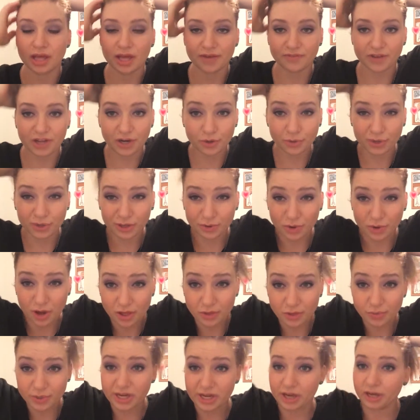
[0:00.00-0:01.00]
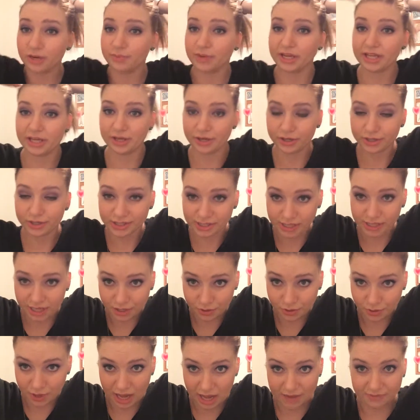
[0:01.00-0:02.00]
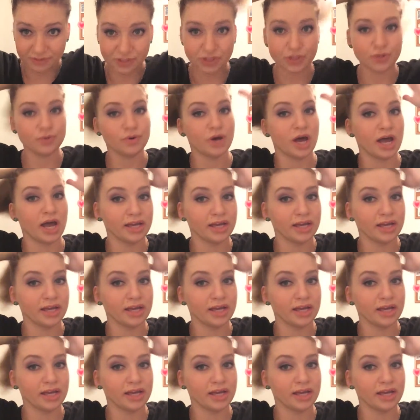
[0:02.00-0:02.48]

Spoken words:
if I don't want to go all the way down to my ears, then I don't have to.